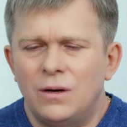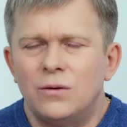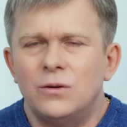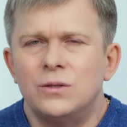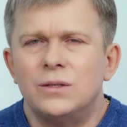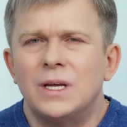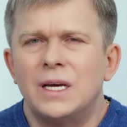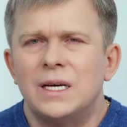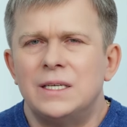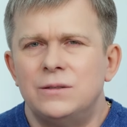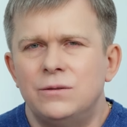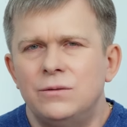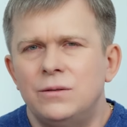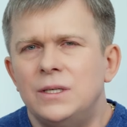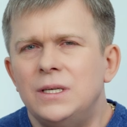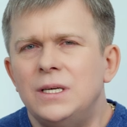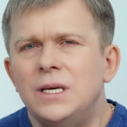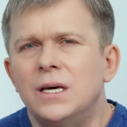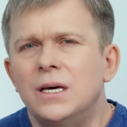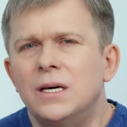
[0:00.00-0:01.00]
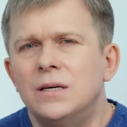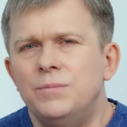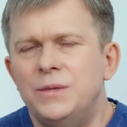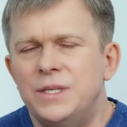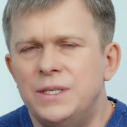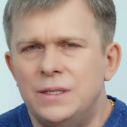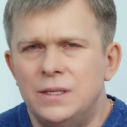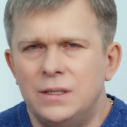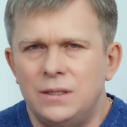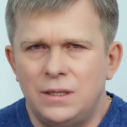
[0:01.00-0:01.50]
This is what
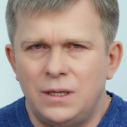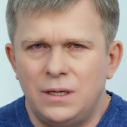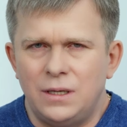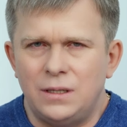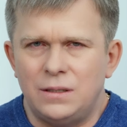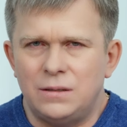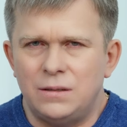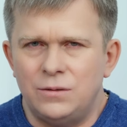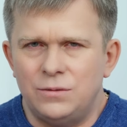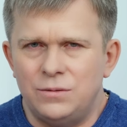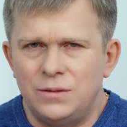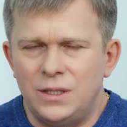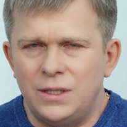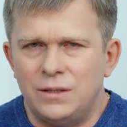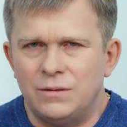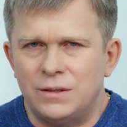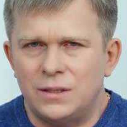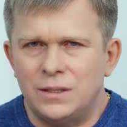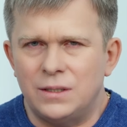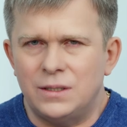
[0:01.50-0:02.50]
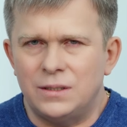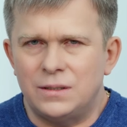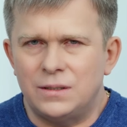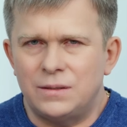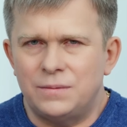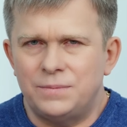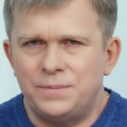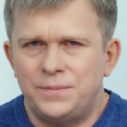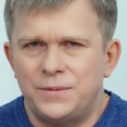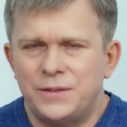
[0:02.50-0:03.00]
precisely unites people in
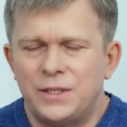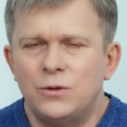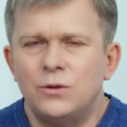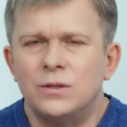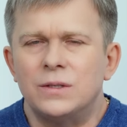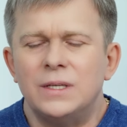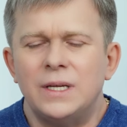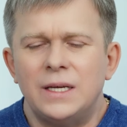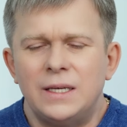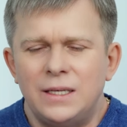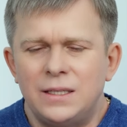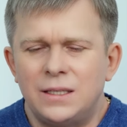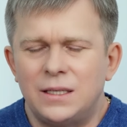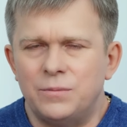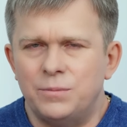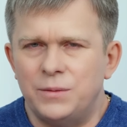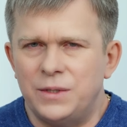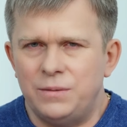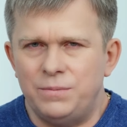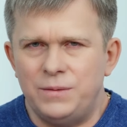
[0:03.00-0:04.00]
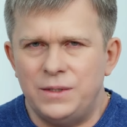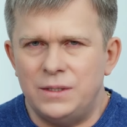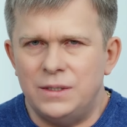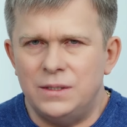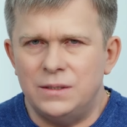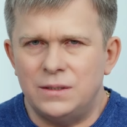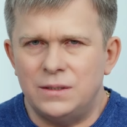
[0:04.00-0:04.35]
AllatRa, and this